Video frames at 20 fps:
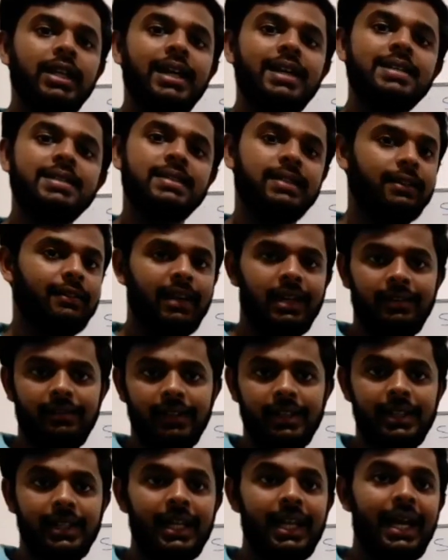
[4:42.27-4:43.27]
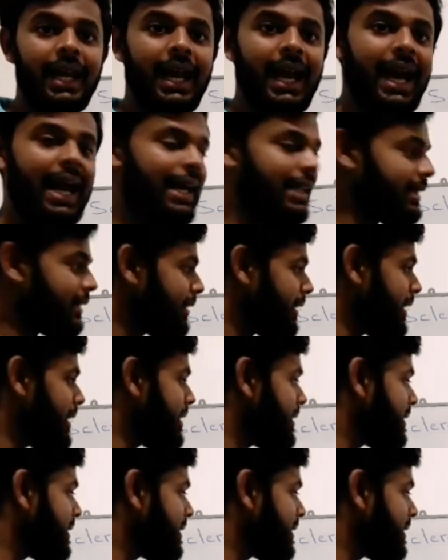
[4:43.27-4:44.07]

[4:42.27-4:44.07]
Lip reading: their survival, and these